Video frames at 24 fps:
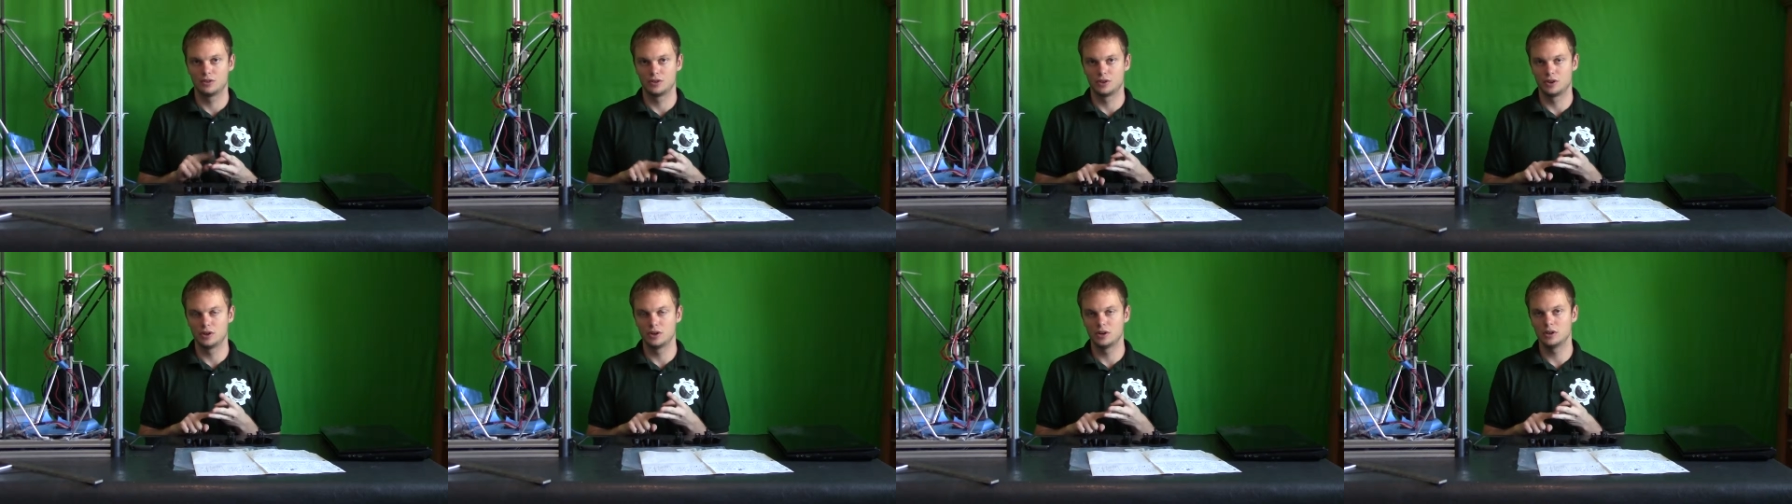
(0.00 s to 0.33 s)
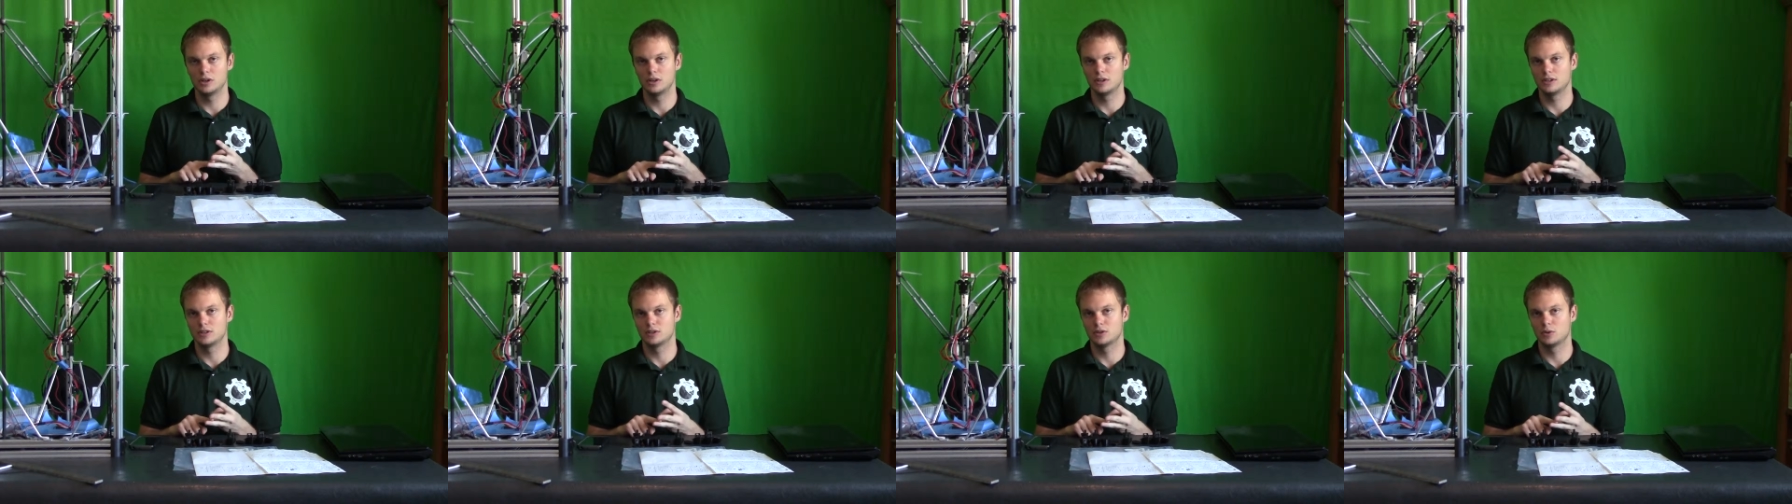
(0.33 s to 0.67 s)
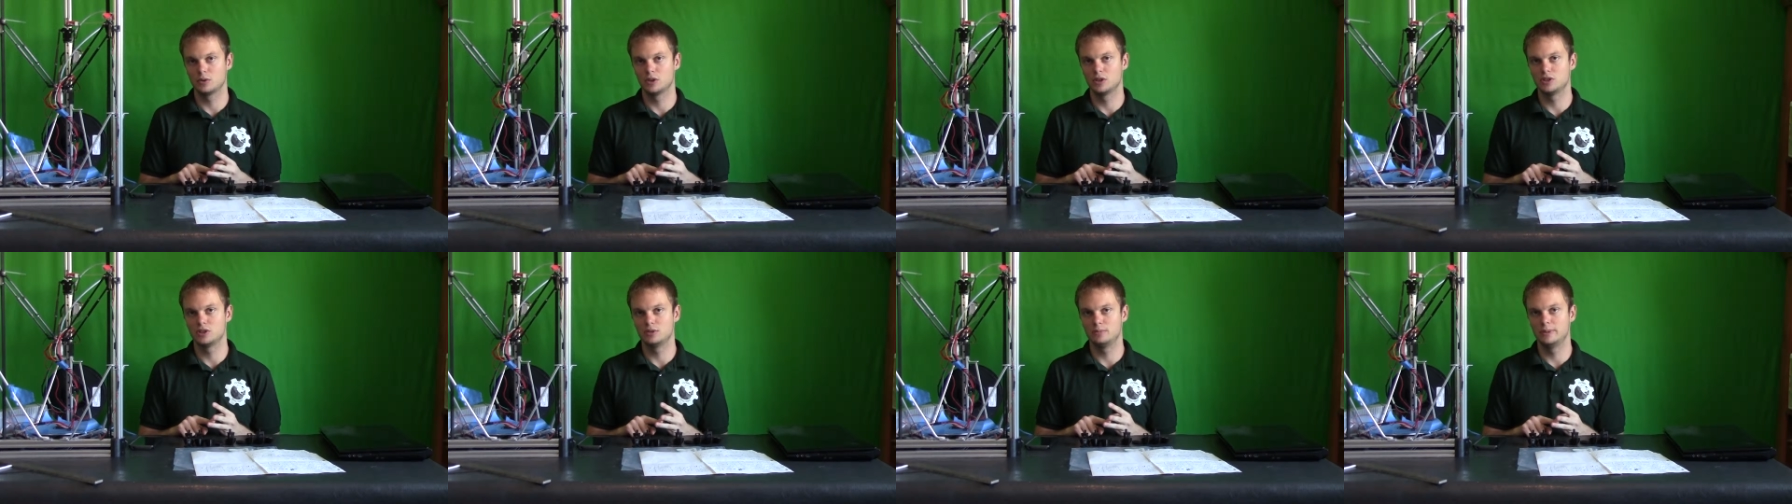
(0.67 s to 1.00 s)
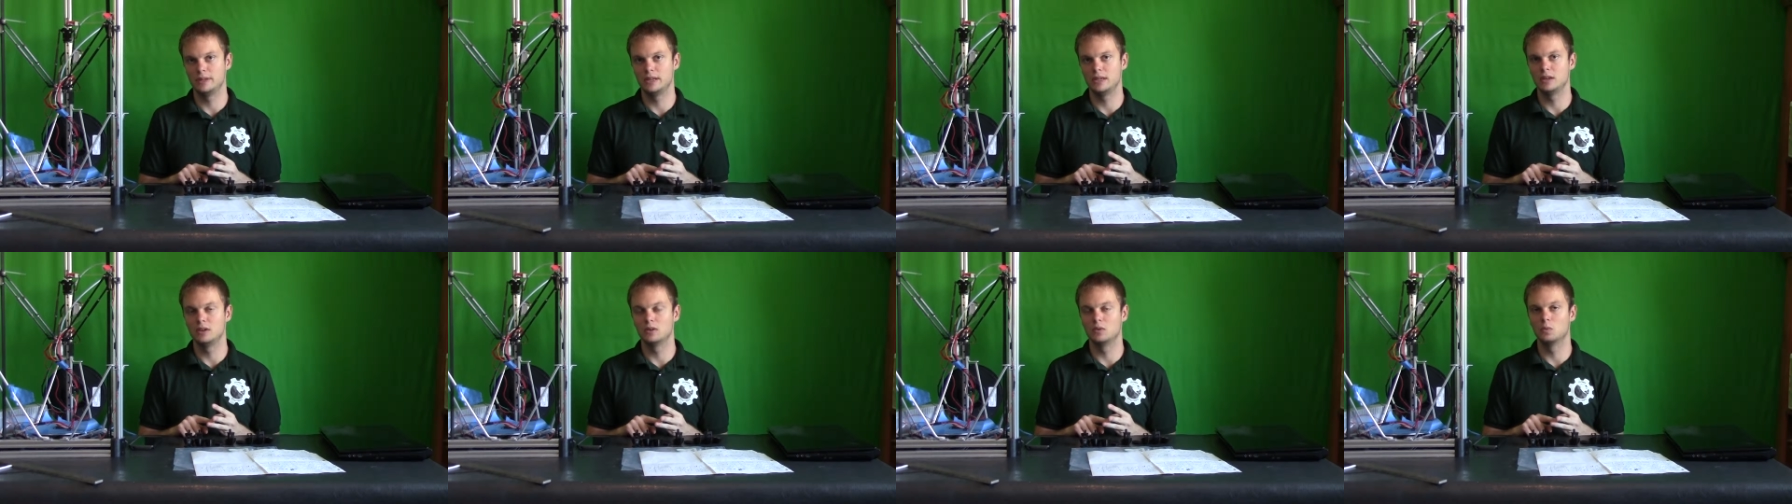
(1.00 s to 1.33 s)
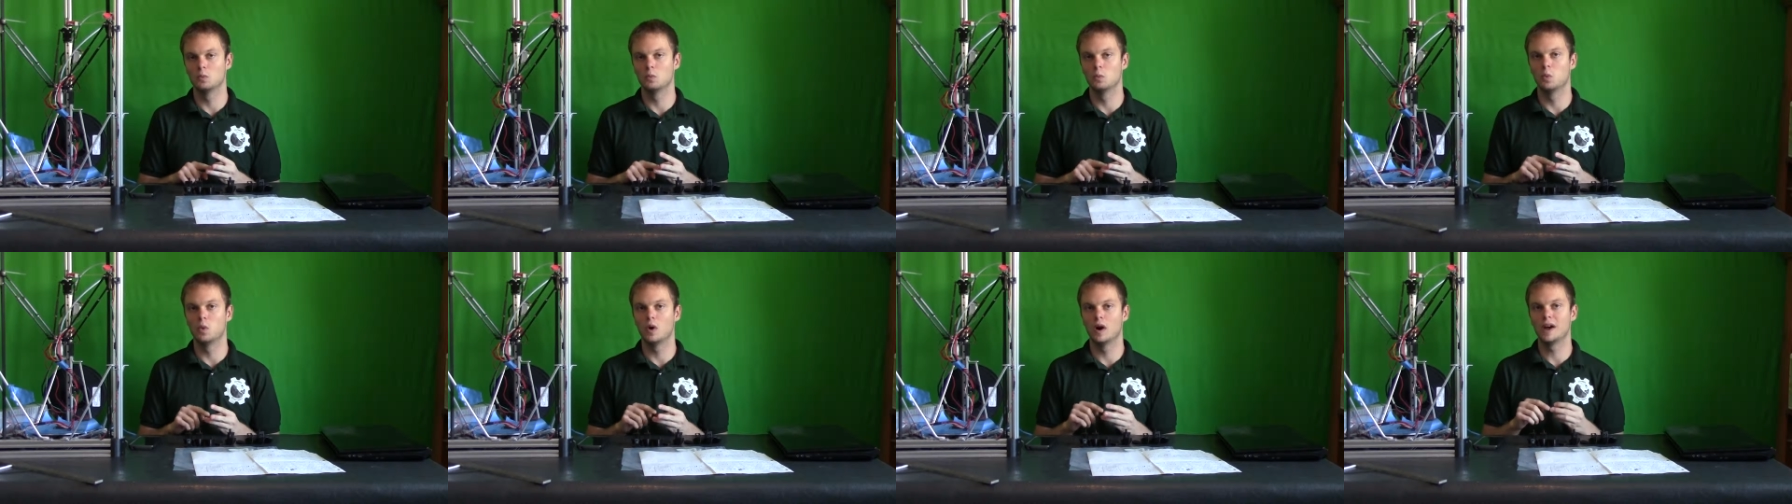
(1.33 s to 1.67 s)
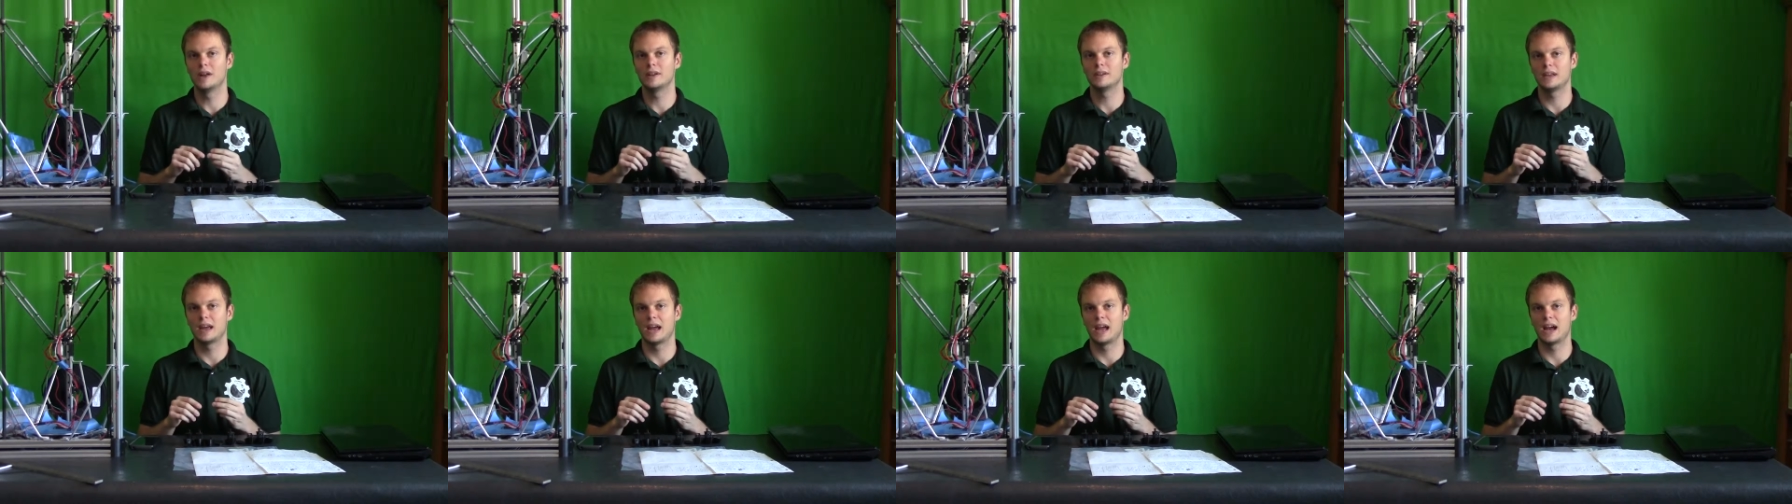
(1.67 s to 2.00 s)
Third is going to be
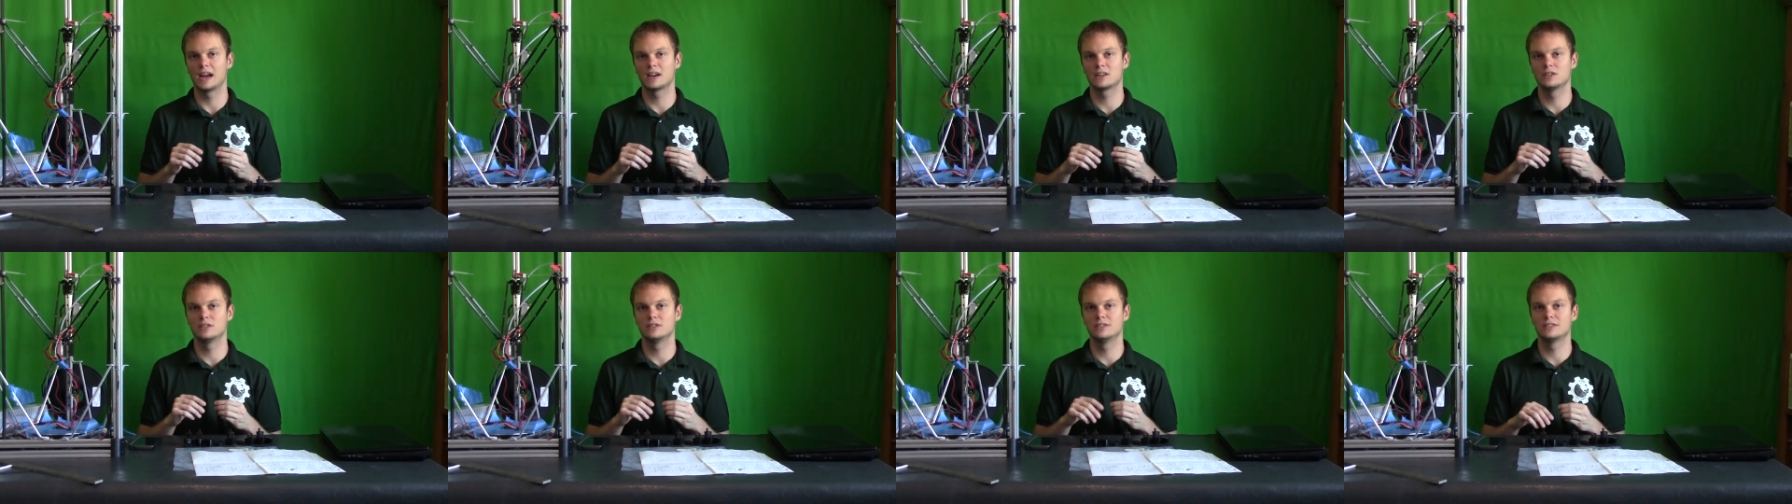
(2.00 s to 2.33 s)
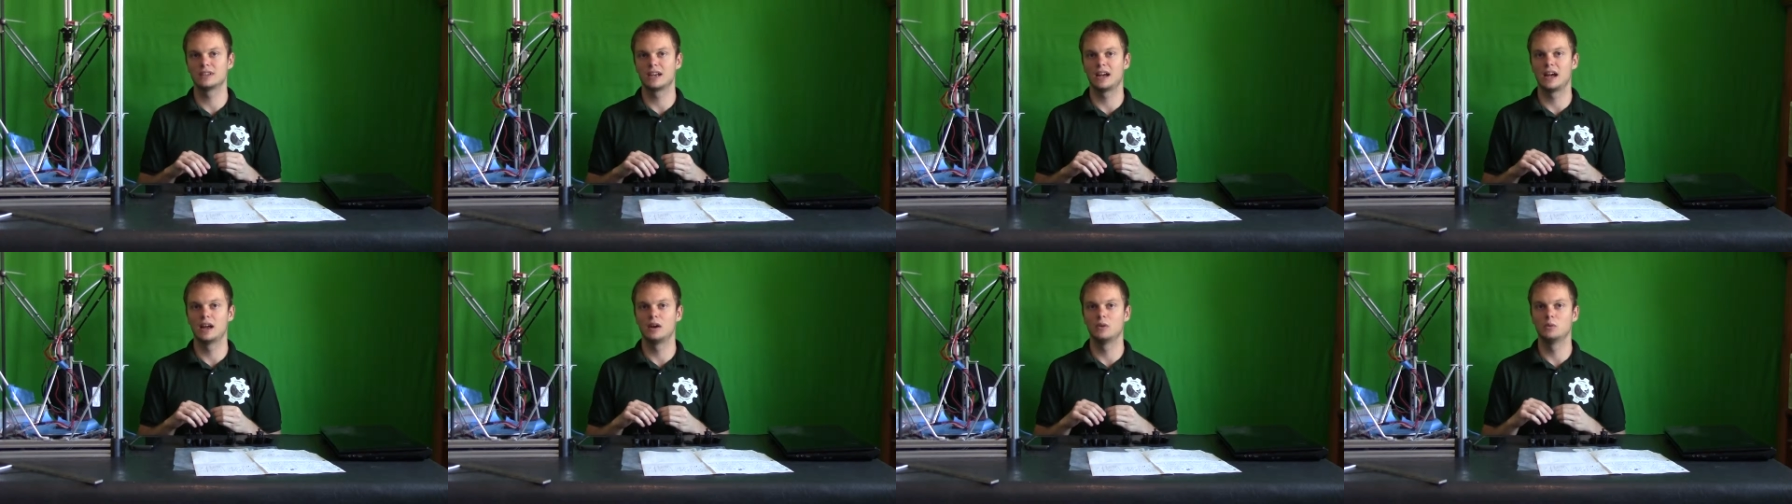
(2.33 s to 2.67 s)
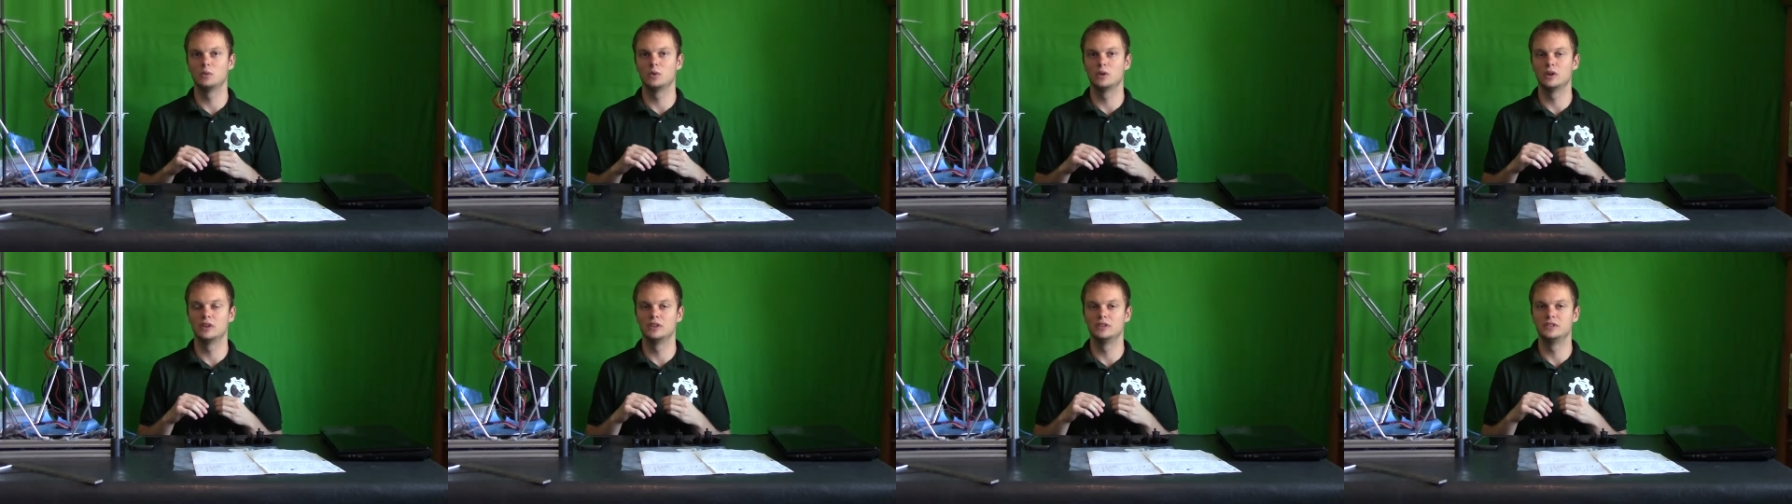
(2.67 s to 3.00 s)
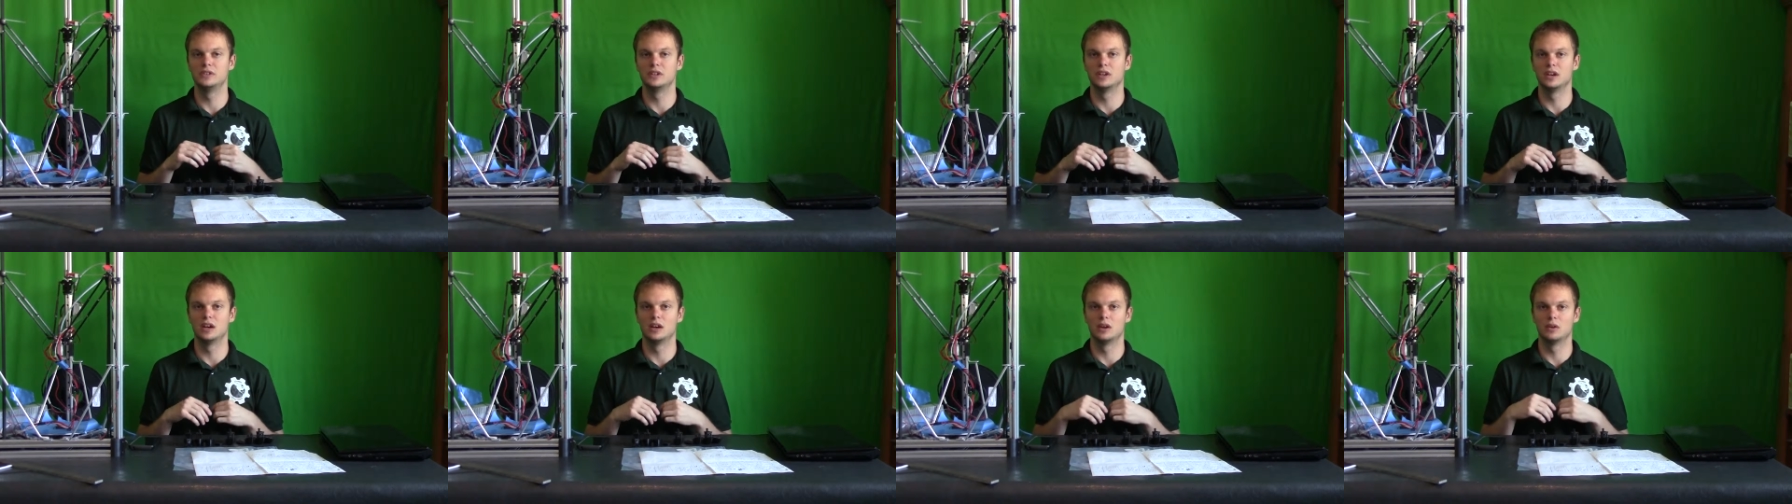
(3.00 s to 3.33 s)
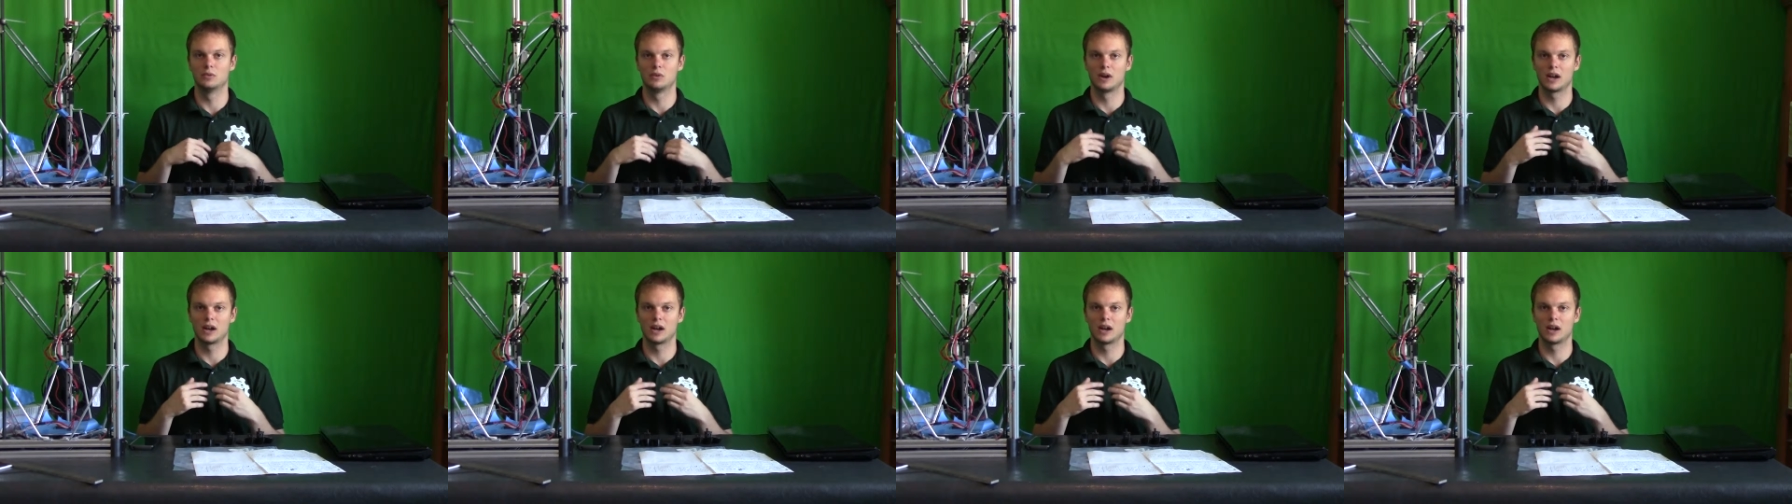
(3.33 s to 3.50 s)
what actions I would uh,